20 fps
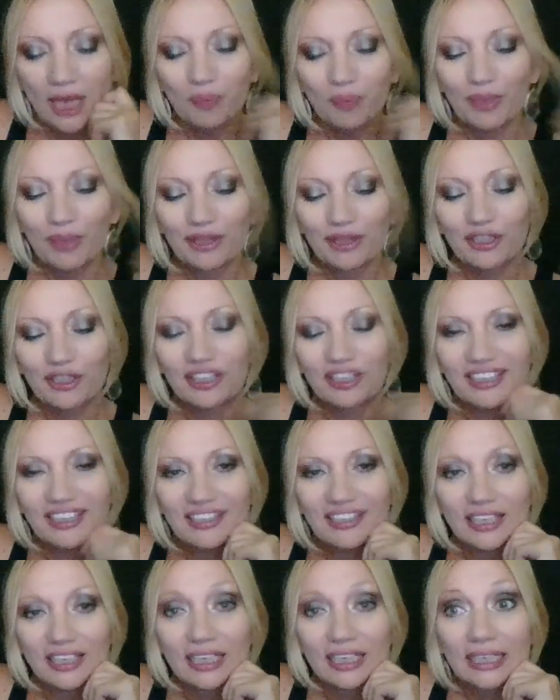But the
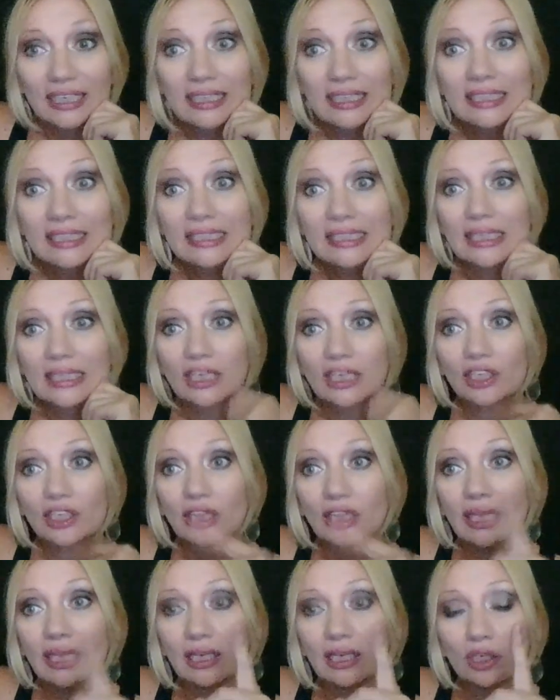thing is that
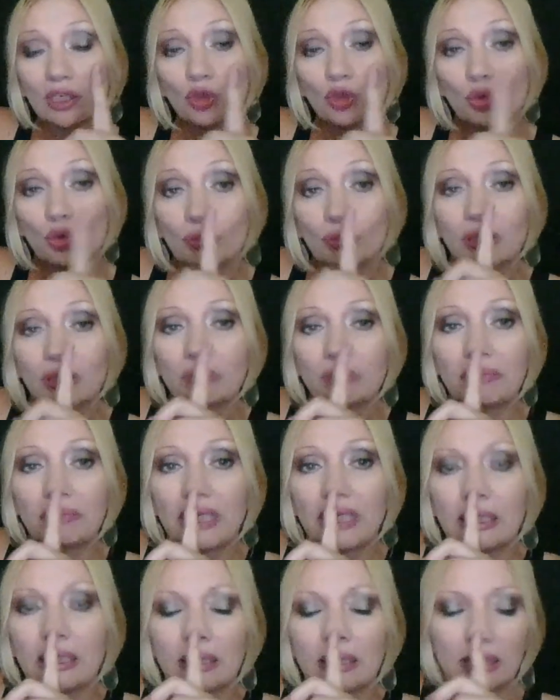the human
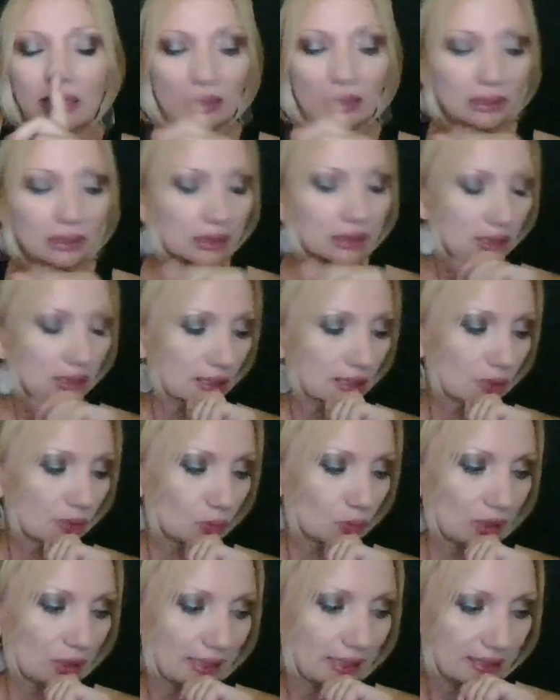being, then, and this is
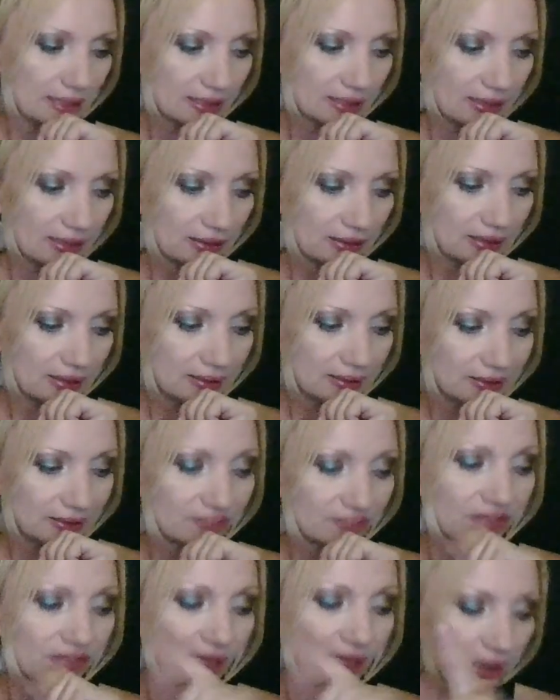what I said, that
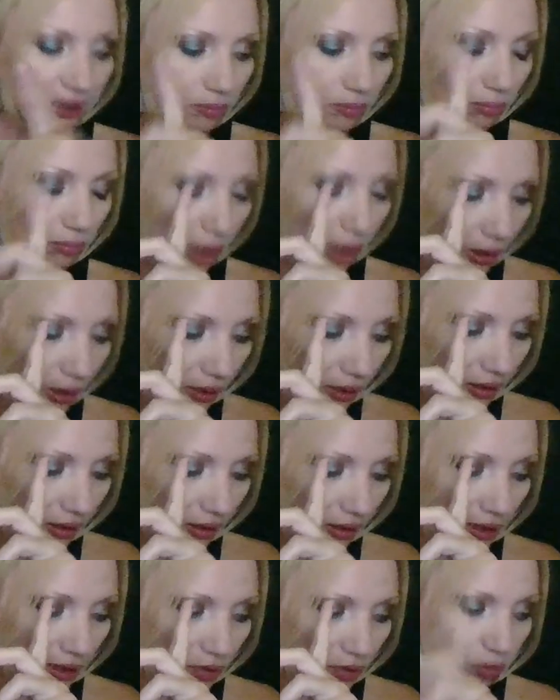divine mother
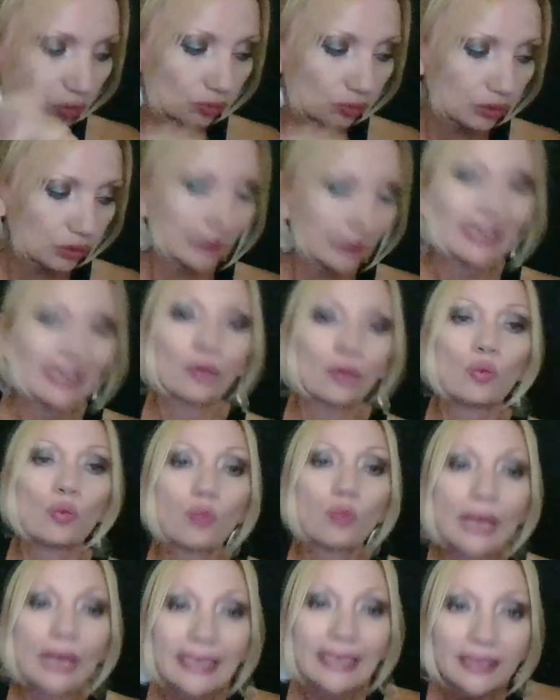is only
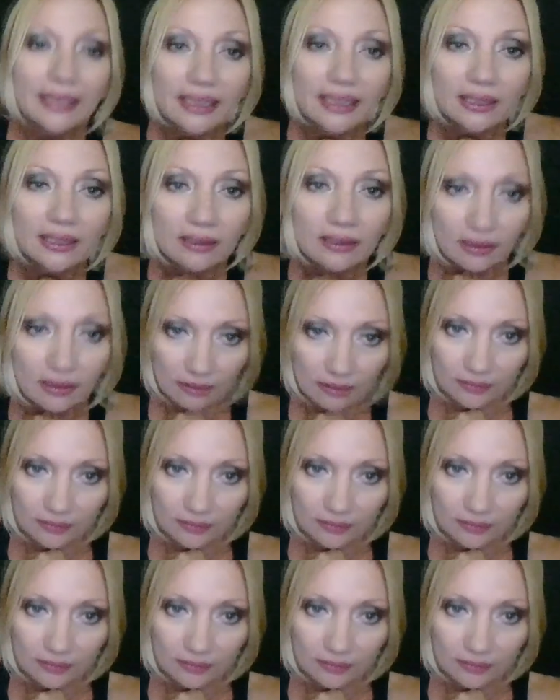awakened